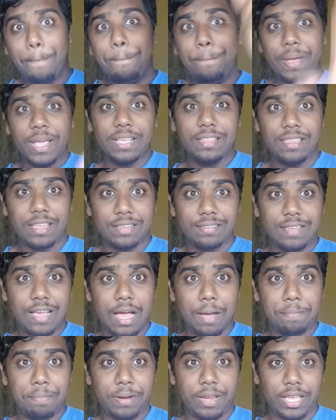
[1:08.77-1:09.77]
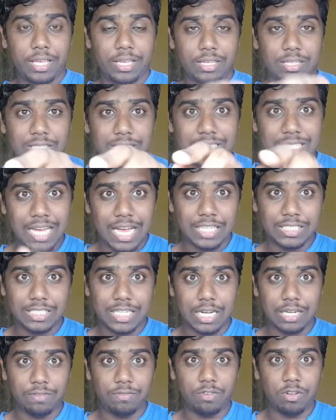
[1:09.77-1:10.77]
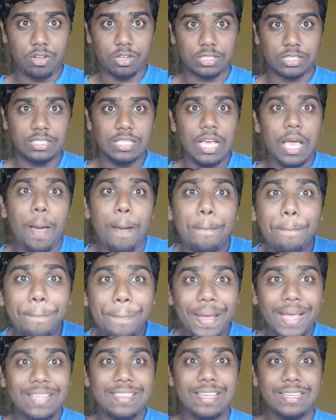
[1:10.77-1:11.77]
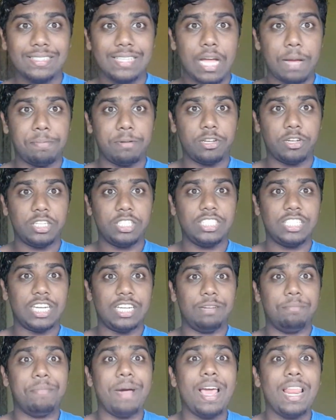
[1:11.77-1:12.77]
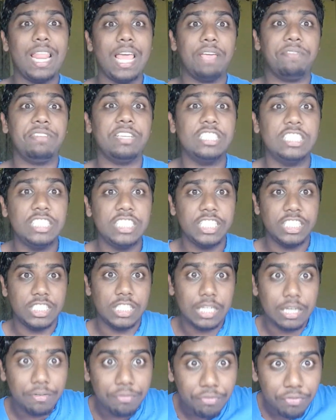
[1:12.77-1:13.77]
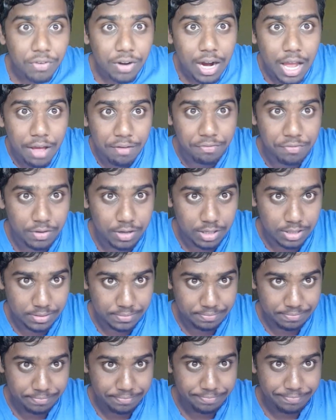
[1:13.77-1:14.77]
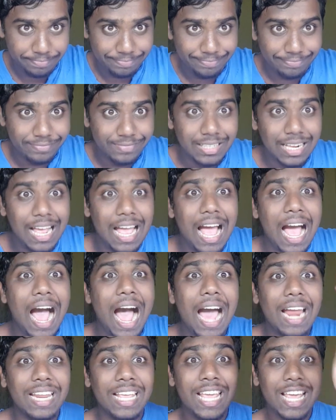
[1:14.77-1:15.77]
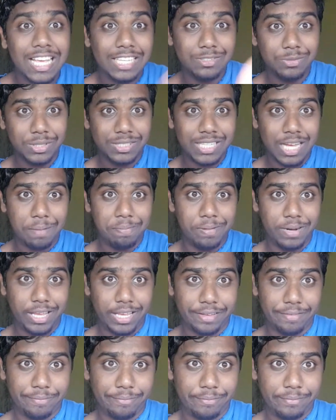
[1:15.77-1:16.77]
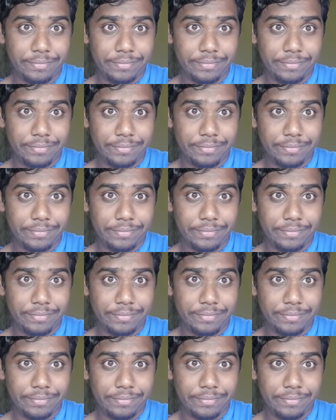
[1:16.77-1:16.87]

Big things are happening to Hashtag Vlogs. Big things are happening on the channel. My life is changing forever. And here's what's happening.